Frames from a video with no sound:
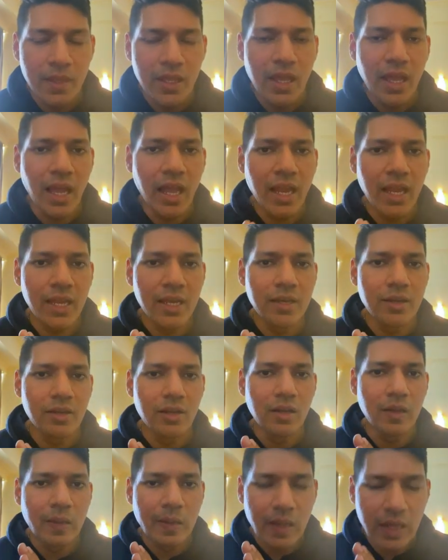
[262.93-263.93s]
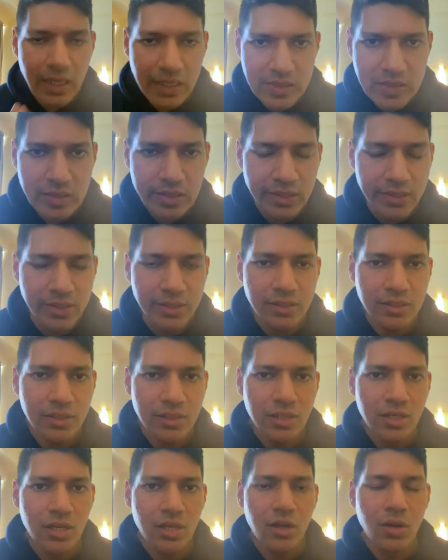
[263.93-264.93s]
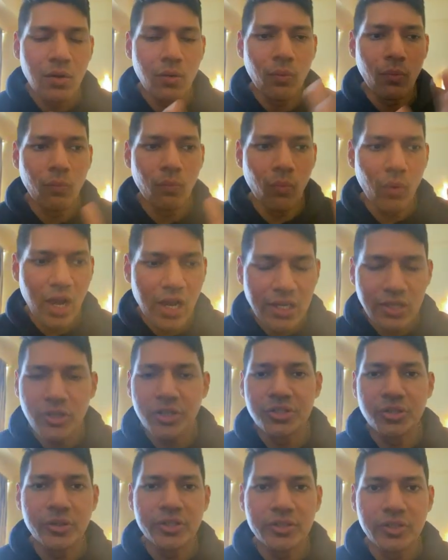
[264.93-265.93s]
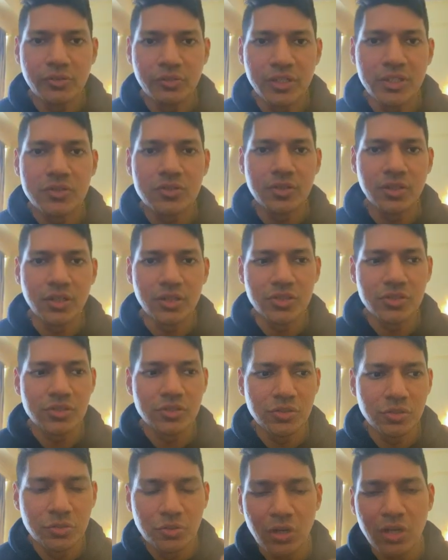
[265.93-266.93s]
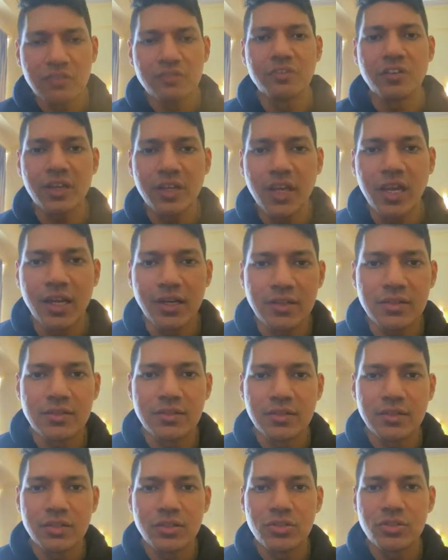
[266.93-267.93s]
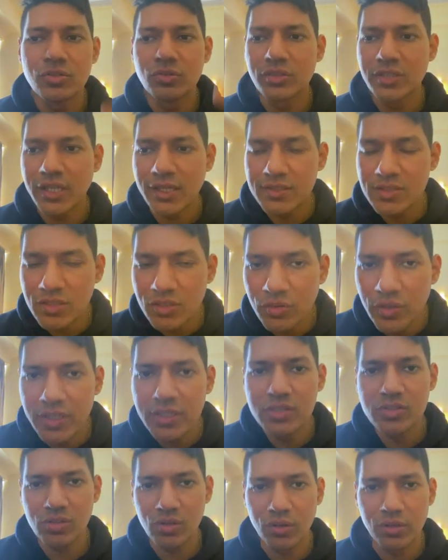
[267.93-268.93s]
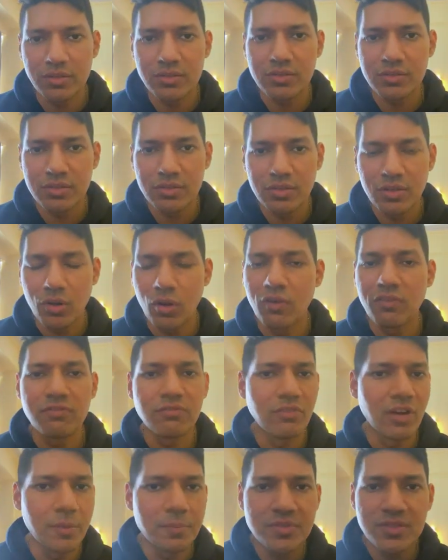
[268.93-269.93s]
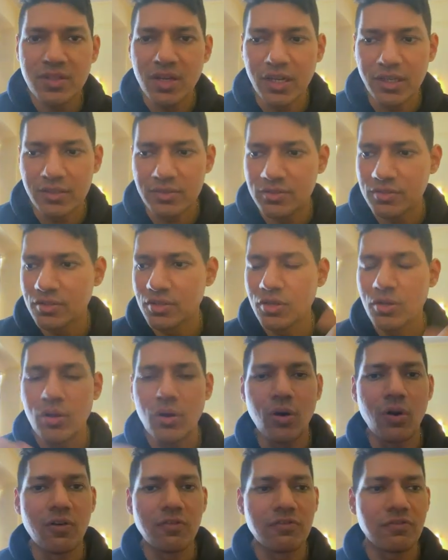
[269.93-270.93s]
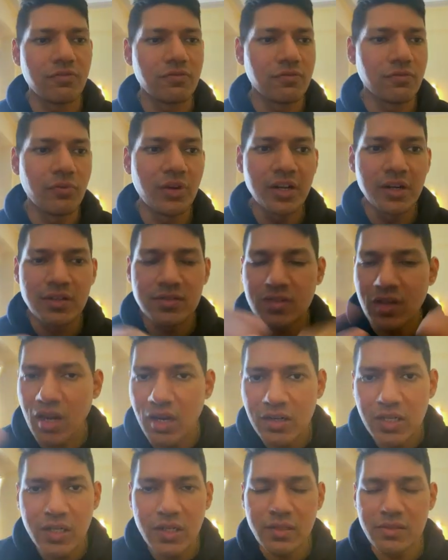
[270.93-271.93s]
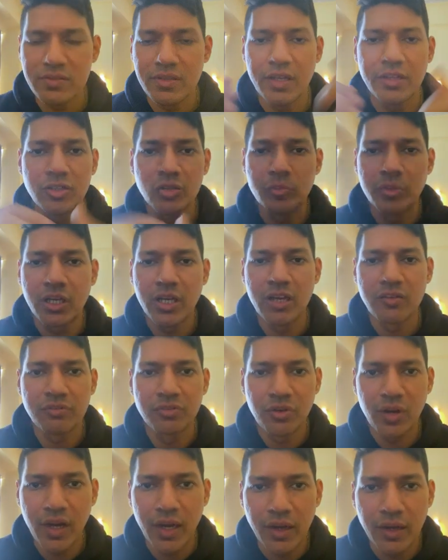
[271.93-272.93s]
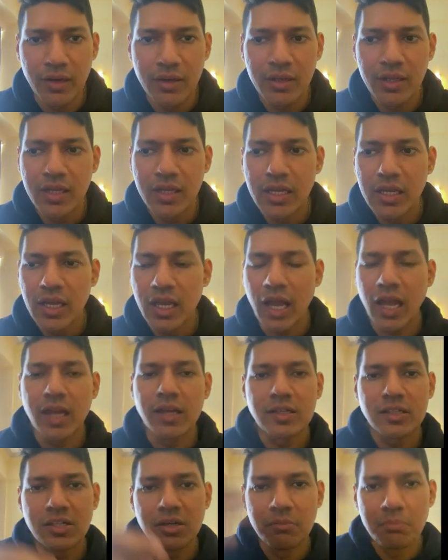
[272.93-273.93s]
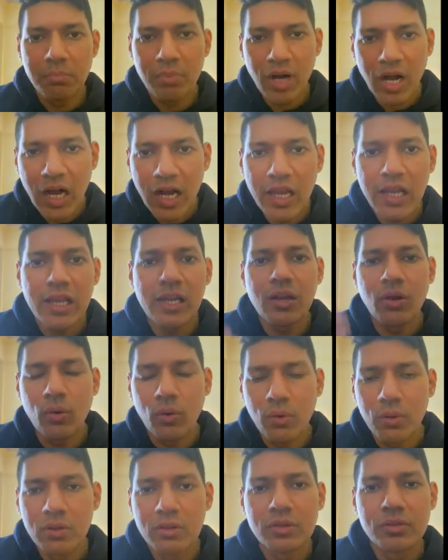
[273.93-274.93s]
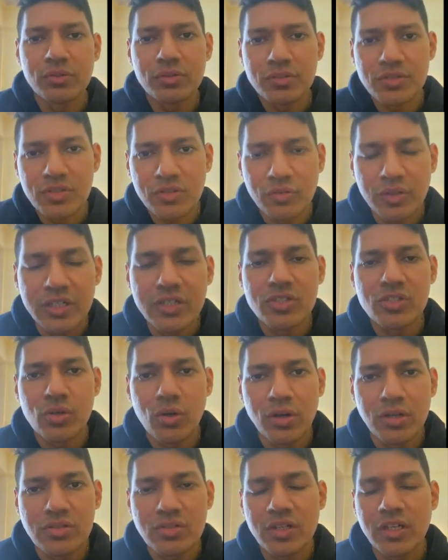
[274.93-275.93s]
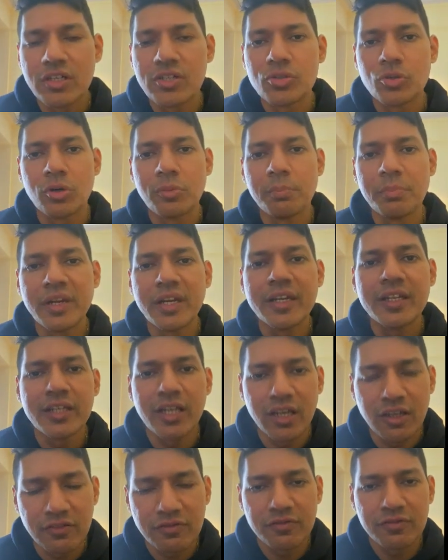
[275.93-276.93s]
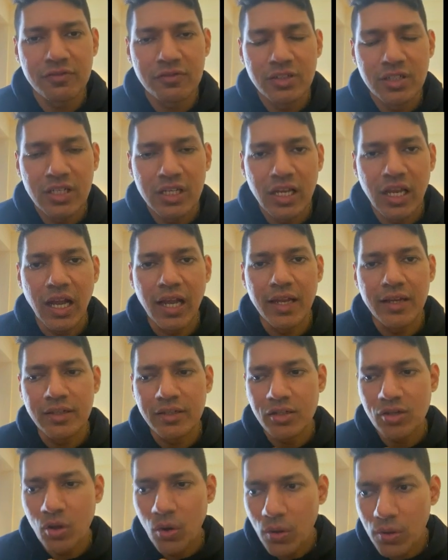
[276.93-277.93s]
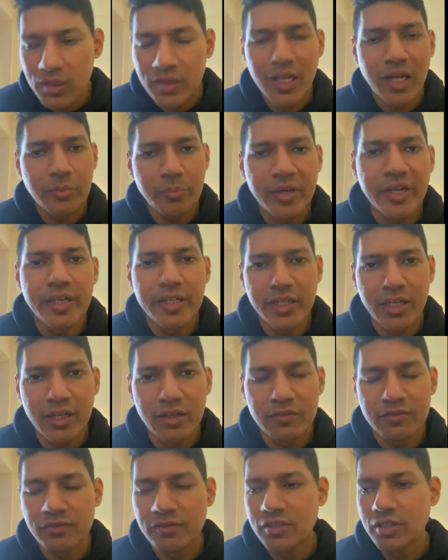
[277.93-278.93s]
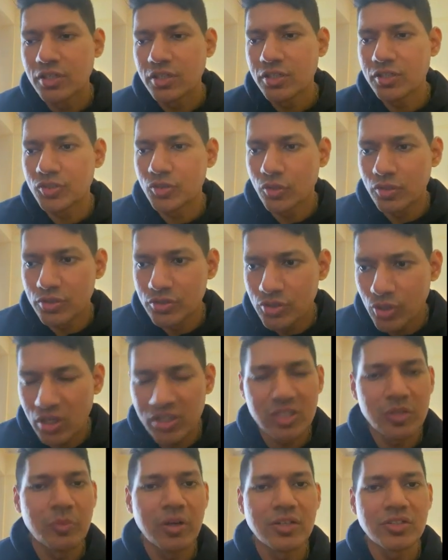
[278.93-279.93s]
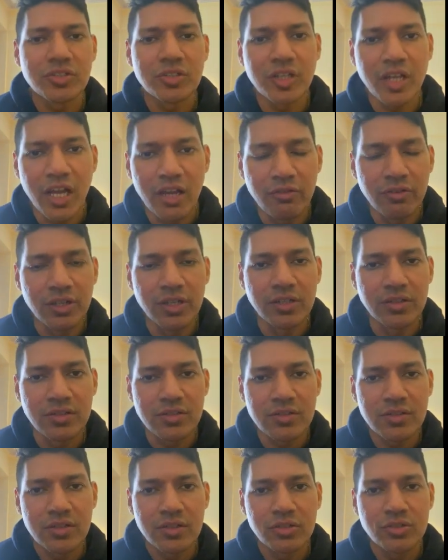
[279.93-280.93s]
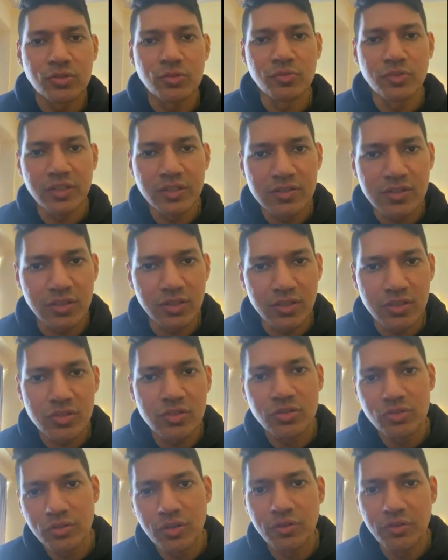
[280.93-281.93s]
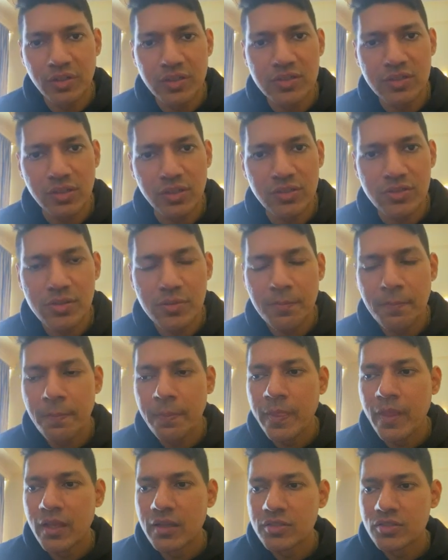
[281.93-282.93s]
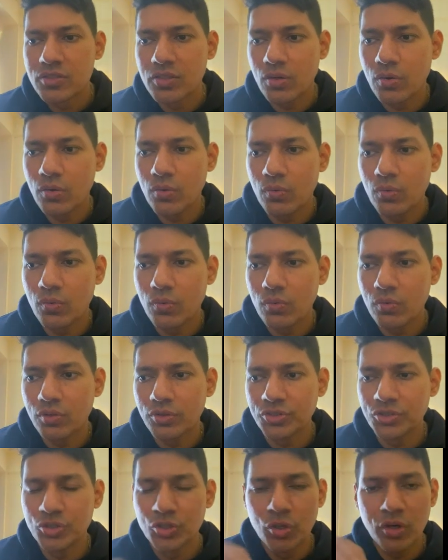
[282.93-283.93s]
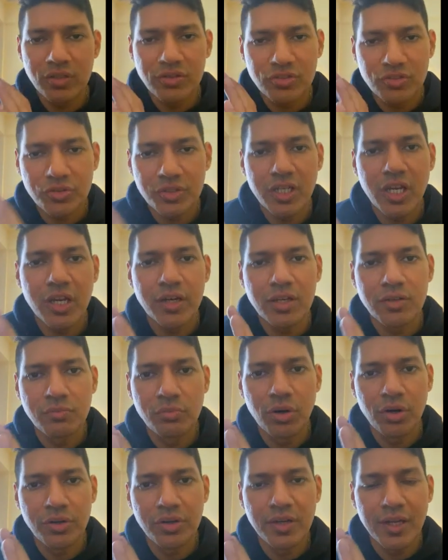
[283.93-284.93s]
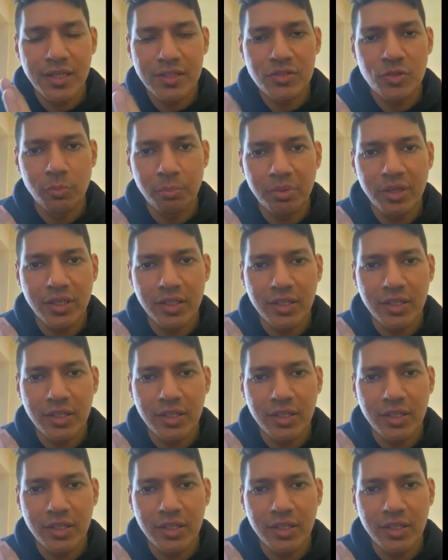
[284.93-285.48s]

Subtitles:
And lastly, while you're doing the research, do not forget to take screenshots of websites, of various articles that you may have read, and compile all those screenshots into a PDF and call that PDF your documentary evidence to your research. So your 300-worded SOP